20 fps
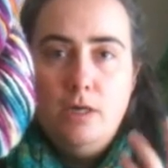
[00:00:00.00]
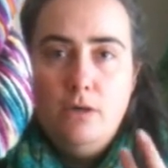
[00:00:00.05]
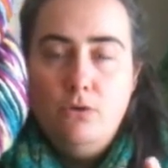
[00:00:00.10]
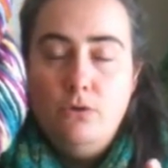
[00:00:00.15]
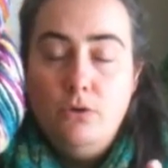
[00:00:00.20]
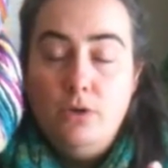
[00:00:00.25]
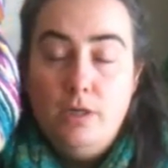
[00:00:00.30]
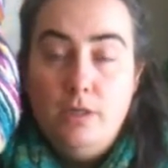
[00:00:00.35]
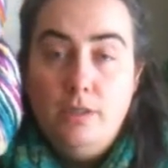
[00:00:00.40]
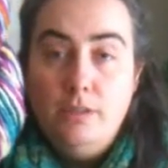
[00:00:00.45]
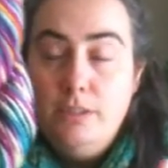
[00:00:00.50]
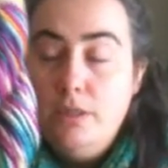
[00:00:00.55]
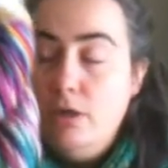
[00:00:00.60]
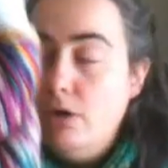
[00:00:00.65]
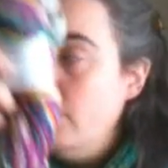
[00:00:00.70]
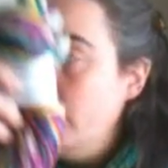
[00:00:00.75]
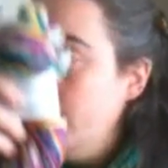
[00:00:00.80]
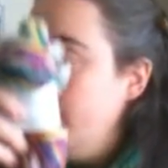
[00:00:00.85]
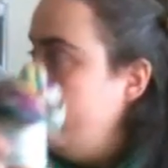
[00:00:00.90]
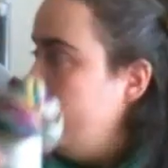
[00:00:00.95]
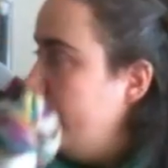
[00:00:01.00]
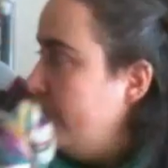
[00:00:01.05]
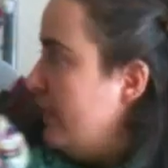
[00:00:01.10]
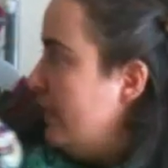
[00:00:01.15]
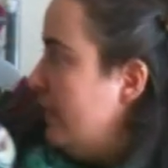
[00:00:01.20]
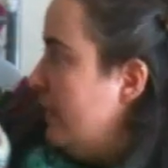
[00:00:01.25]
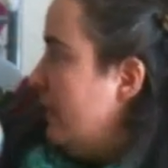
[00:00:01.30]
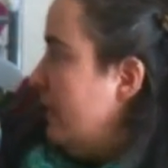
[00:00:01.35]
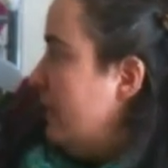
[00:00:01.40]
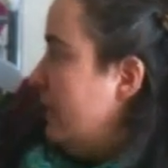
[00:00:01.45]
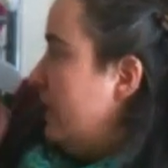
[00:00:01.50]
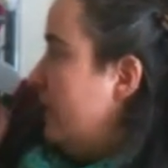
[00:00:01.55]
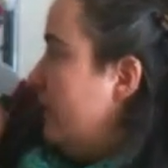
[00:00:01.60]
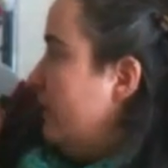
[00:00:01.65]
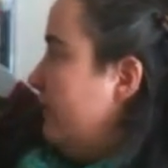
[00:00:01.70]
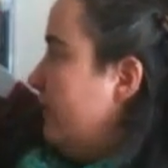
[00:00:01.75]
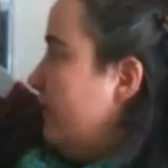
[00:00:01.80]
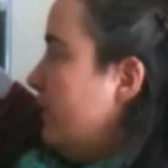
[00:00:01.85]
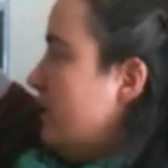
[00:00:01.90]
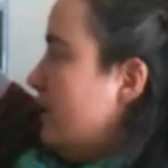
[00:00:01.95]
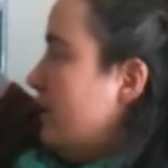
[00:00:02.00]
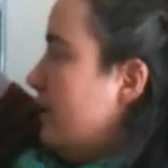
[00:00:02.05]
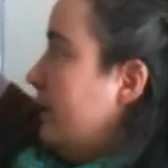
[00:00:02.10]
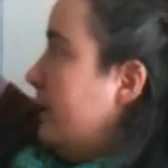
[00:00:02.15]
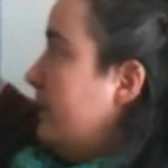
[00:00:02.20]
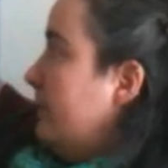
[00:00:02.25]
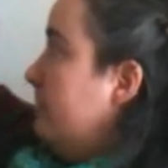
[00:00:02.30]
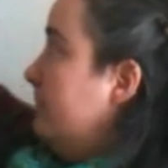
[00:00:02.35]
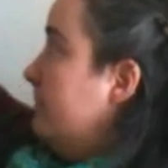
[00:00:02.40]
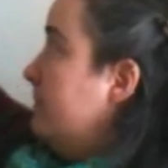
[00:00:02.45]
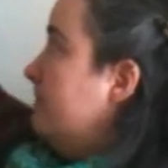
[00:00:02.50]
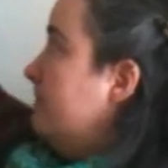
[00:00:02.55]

a yarn. And if I